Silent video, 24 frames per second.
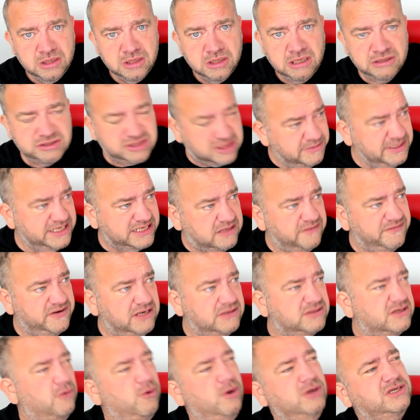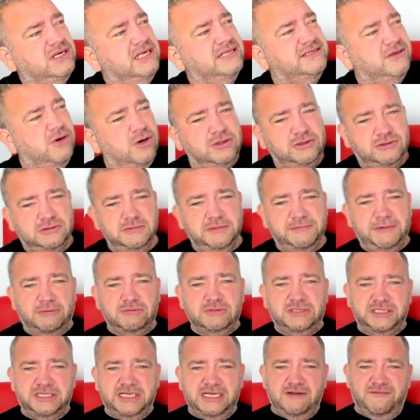I was going to make a video. I said, what should I talk to him about
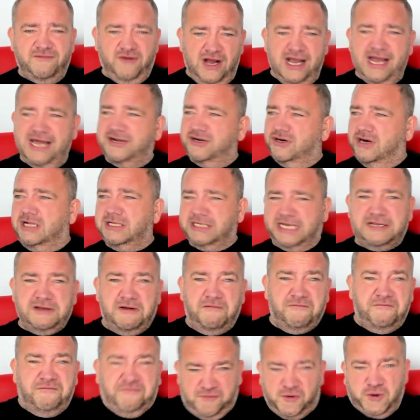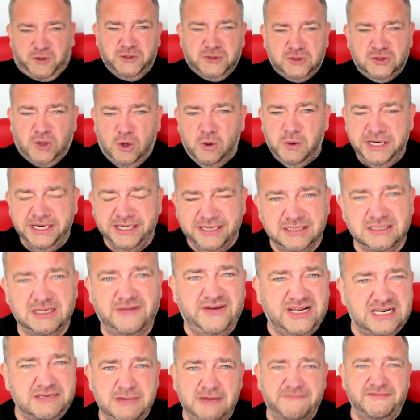today? I thought, I know, I'll get the fuckers going because I've
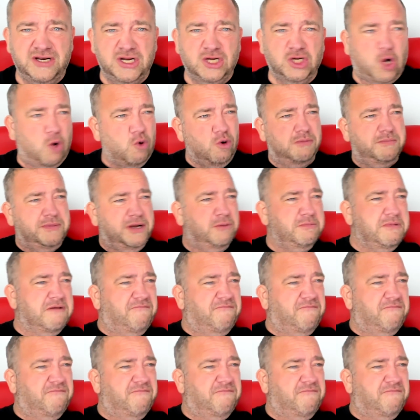had them having a go at me on my